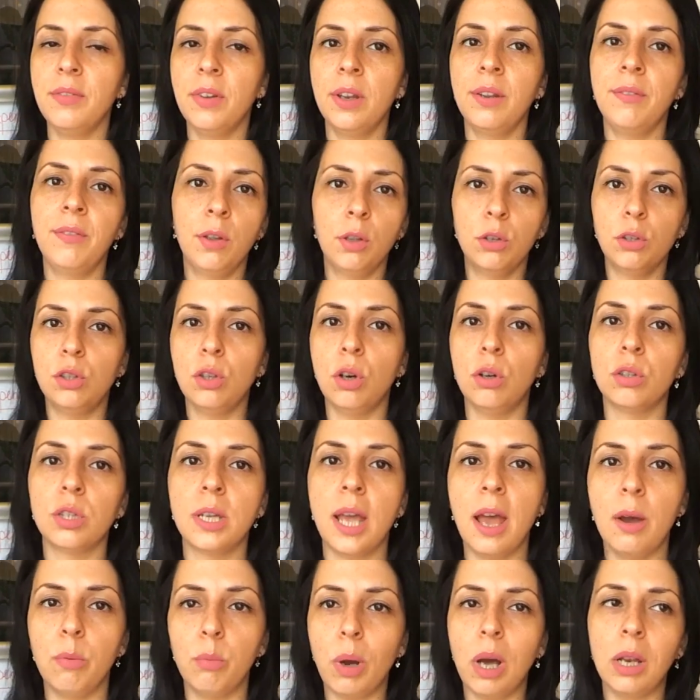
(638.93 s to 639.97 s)
even if you
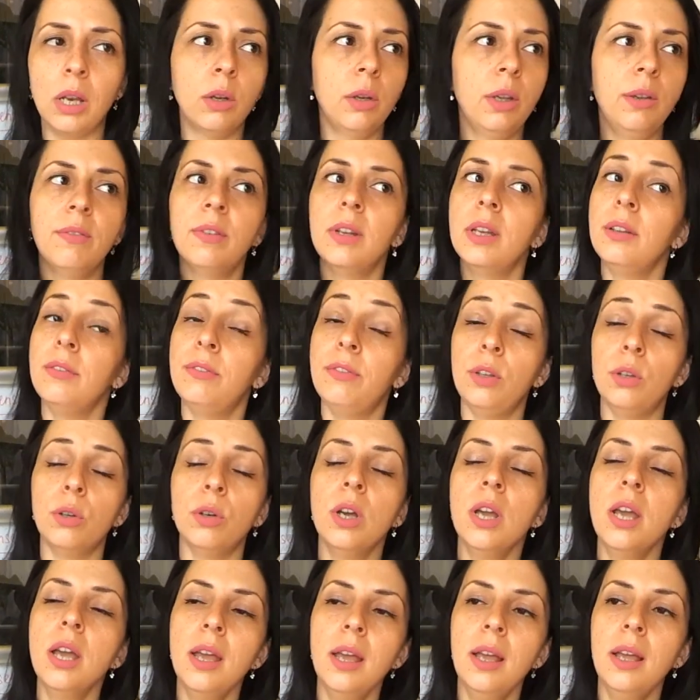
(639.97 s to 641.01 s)
don't have one, even if
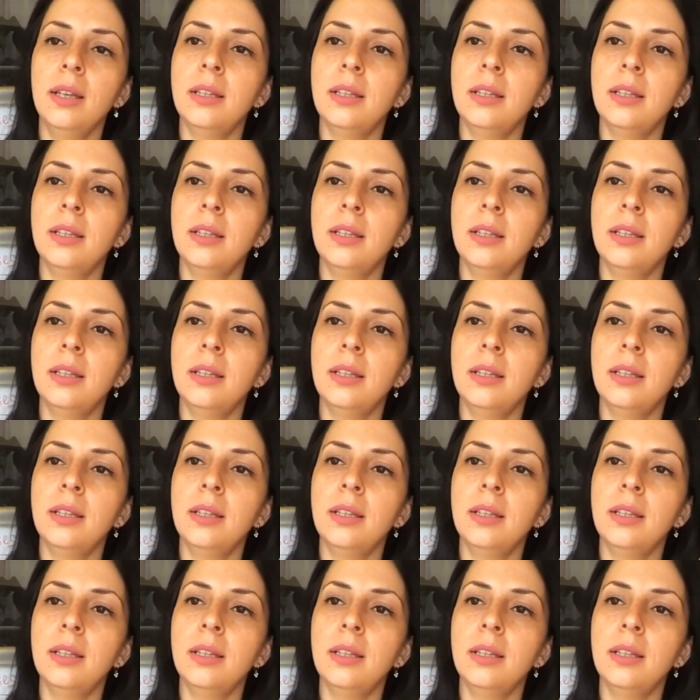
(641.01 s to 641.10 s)
you